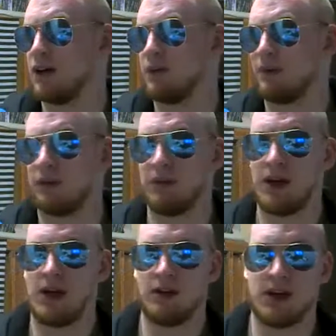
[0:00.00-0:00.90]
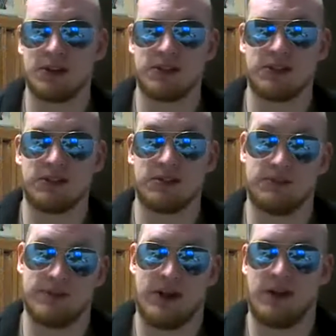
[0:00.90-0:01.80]
But hey, that's
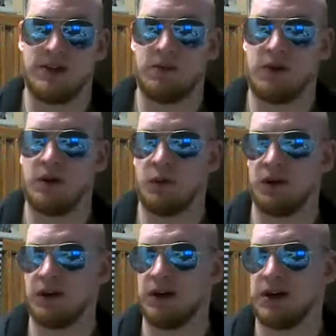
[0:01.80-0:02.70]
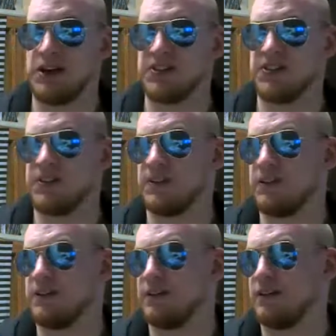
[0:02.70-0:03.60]
how they want to work, I guess.
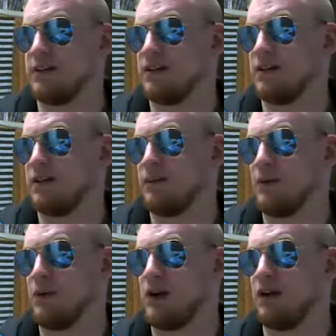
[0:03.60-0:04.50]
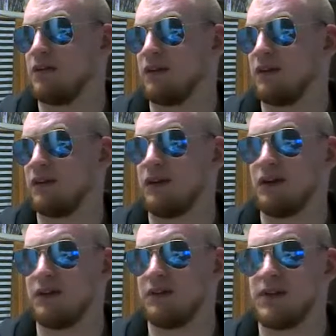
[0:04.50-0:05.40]
But whatever,
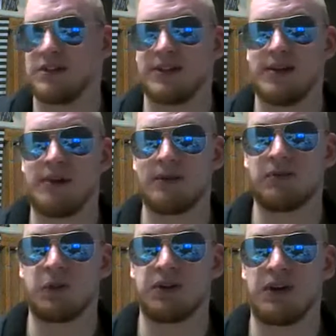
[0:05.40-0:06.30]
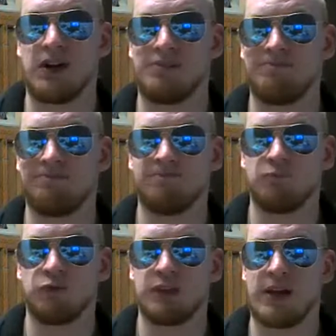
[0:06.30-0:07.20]
that's not my forte.
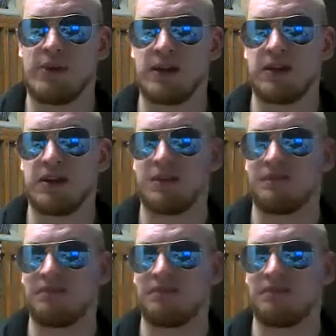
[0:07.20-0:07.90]
It's not my thing.